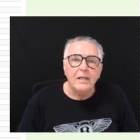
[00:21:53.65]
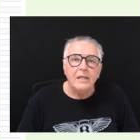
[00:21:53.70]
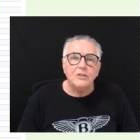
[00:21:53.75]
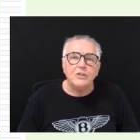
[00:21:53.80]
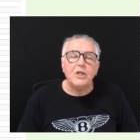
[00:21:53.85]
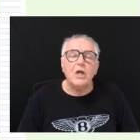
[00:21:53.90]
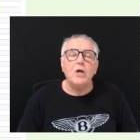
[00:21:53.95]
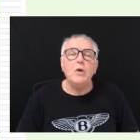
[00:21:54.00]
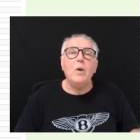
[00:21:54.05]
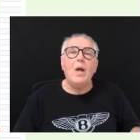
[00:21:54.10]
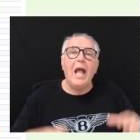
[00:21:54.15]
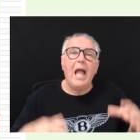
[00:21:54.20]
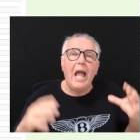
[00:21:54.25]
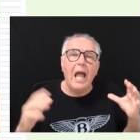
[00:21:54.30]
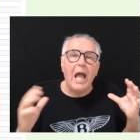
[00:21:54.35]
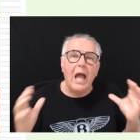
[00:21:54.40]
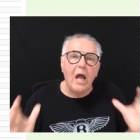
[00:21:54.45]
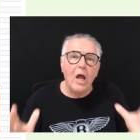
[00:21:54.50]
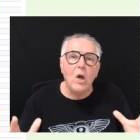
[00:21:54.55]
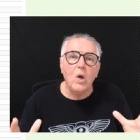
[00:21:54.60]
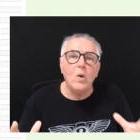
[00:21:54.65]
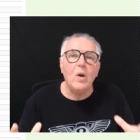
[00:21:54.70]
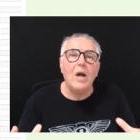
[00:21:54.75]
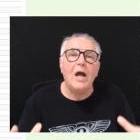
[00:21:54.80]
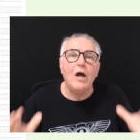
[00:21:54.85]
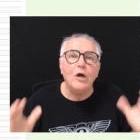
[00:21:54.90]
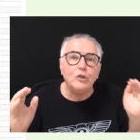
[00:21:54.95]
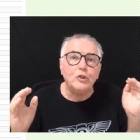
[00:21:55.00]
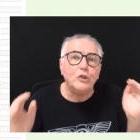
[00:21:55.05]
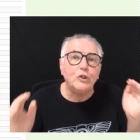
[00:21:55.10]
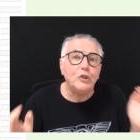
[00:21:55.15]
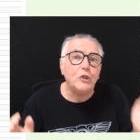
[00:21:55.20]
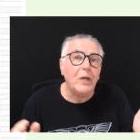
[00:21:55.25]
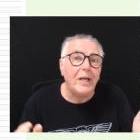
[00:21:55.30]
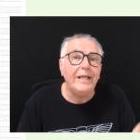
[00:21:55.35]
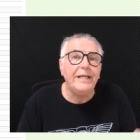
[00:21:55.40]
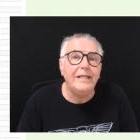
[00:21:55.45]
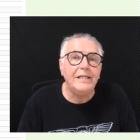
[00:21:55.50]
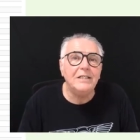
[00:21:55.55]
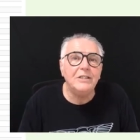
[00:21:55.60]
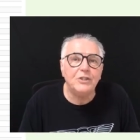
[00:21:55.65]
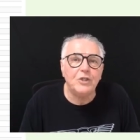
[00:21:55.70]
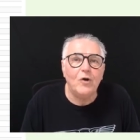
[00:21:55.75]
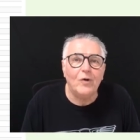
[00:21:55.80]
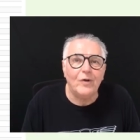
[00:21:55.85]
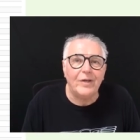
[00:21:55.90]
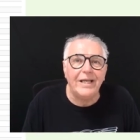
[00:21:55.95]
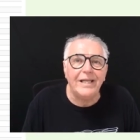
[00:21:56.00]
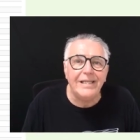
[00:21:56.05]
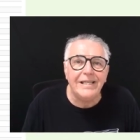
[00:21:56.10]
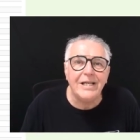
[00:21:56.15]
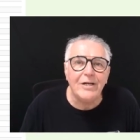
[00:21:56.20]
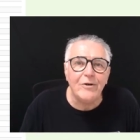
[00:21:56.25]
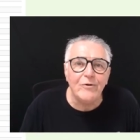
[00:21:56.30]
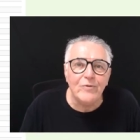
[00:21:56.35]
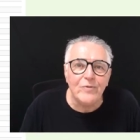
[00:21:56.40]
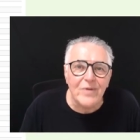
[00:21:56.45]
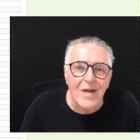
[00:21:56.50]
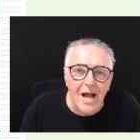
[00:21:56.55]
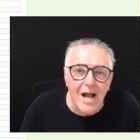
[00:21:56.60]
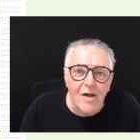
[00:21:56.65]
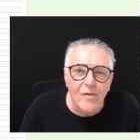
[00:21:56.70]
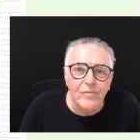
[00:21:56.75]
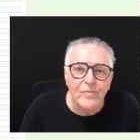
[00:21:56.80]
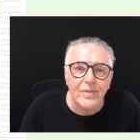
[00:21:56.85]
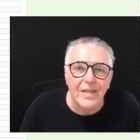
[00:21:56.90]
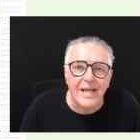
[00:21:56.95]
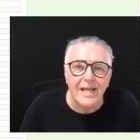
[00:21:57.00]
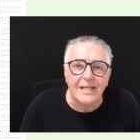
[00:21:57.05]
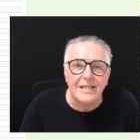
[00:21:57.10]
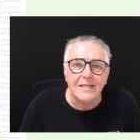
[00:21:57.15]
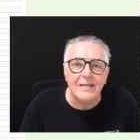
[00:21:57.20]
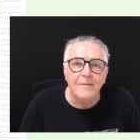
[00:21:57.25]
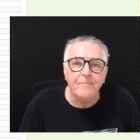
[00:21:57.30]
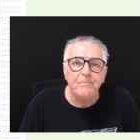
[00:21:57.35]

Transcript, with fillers: So, how our traders are getting around that